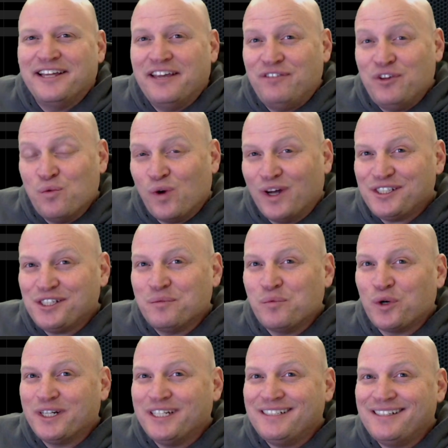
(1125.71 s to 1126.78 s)
If you want some
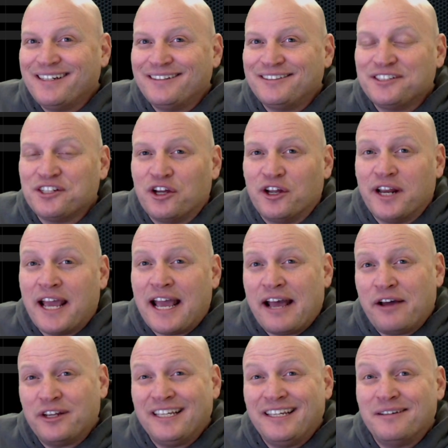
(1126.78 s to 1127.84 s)
more details on
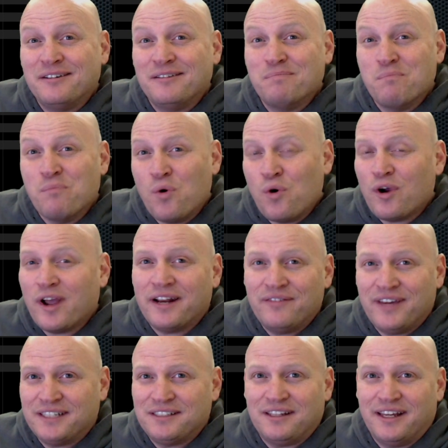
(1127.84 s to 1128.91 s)
how to get more out
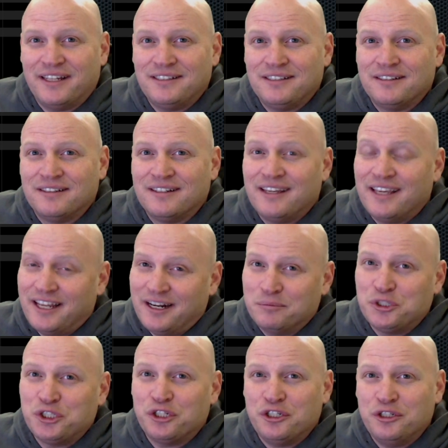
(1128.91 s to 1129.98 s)
of X Lights, and
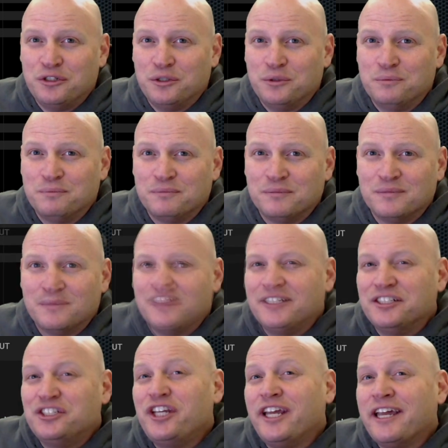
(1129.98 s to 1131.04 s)
I'm sure you do,
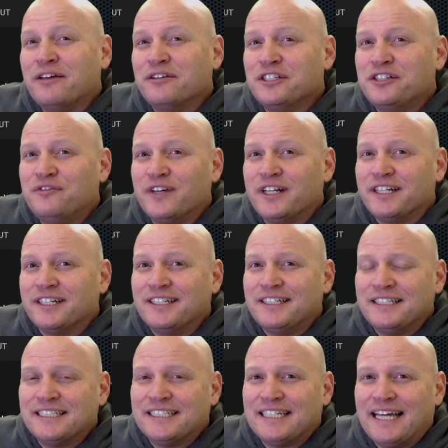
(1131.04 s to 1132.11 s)
then check out this fella
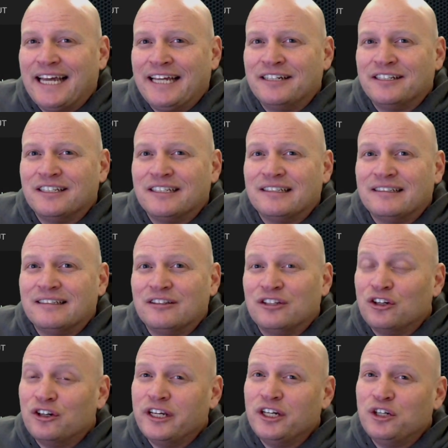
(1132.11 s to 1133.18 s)
at
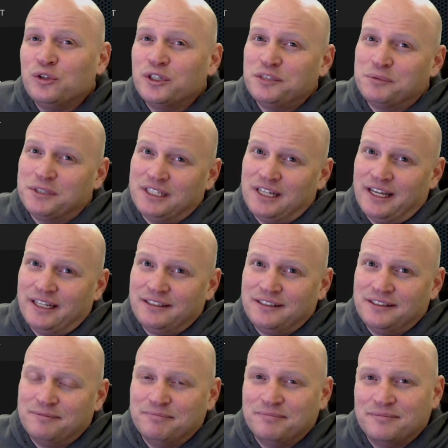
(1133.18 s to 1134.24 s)
Learning Christmas
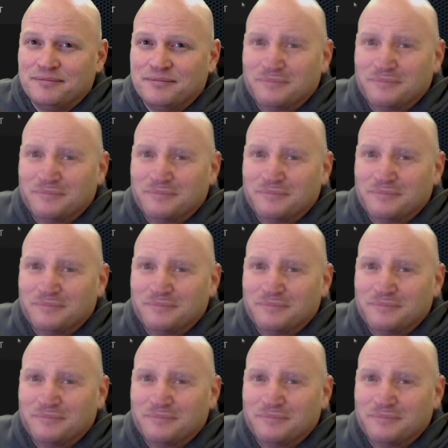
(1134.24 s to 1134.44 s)
Lights.